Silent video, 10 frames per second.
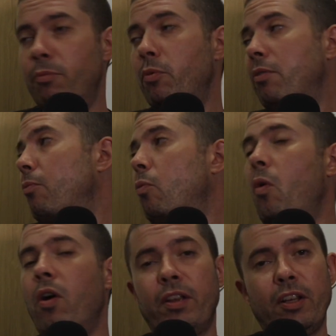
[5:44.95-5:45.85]

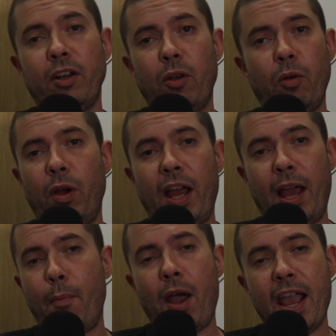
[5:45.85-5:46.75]
What? You know,
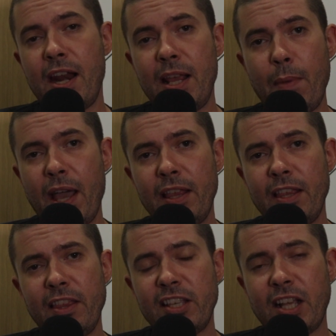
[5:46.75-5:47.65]
am I any better
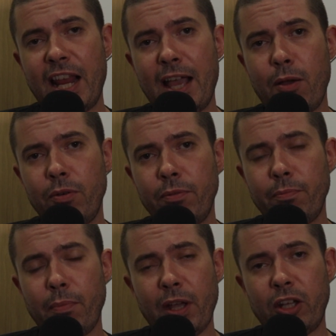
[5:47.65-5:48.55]
than this clown?
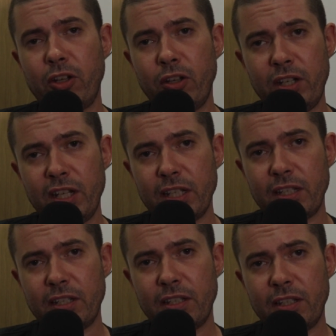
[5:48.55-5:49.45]
My
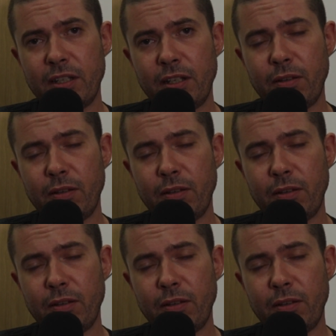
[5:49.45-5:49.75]
goodness.